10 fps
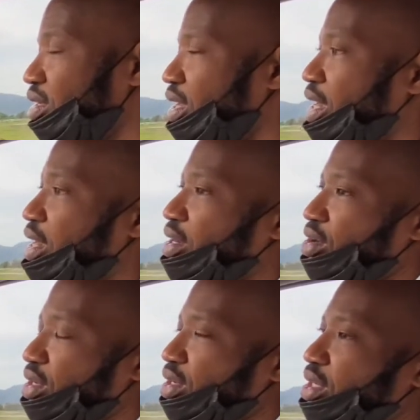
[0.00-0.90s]
and how
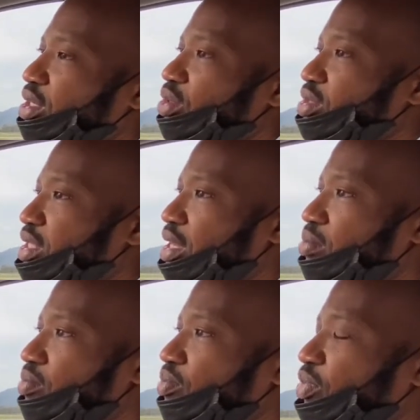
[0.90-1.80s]
you're going to use
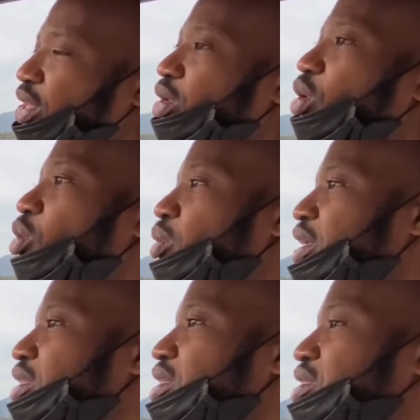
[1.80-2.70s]
them, your
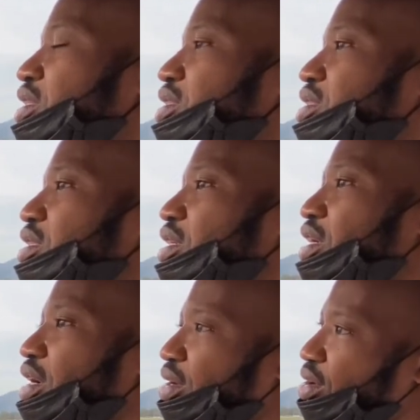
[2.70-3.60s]
weaknesses
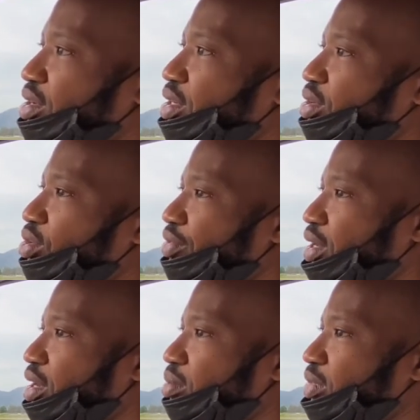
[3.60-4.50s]
and how you're going to
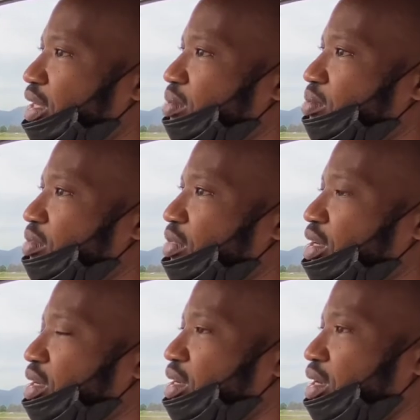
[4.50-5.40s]
overcome them,
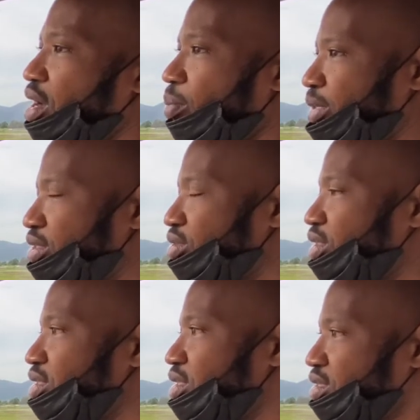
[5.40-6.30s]

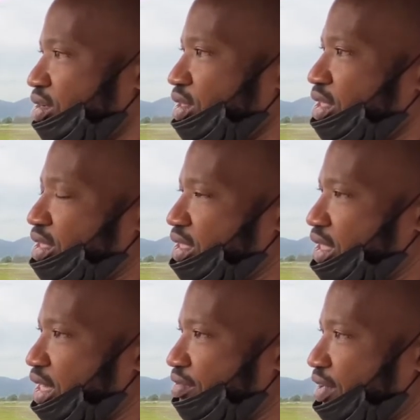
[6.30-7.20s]
opportunities, how you're going to take
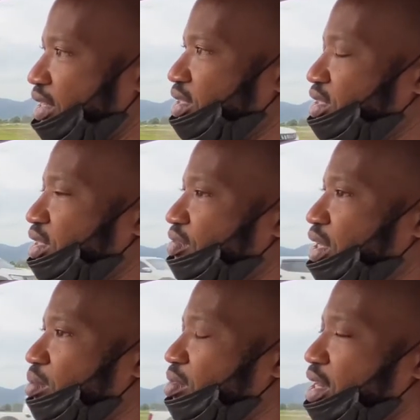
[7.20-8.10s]
advantage of
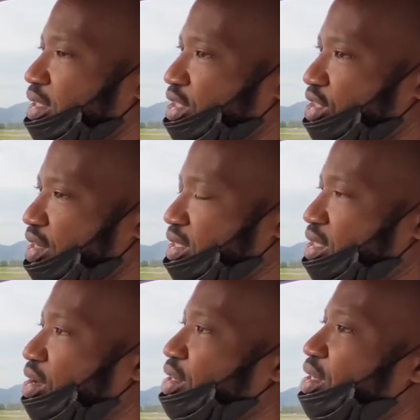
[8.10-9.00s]
them, and threats,
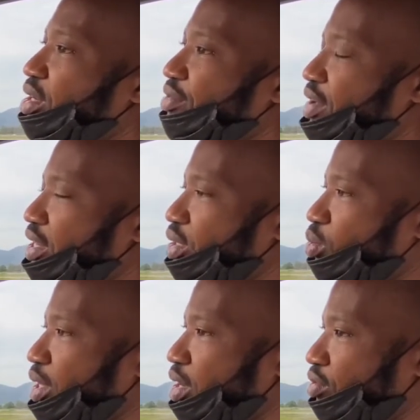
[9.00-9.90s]
how you're going to find your
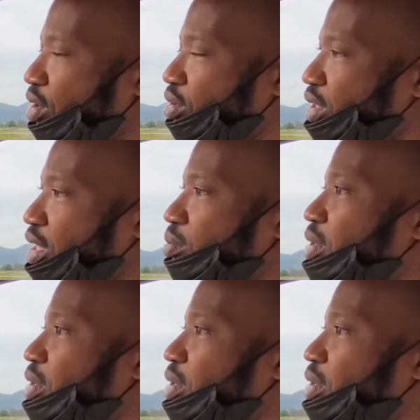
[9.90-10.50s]
way around them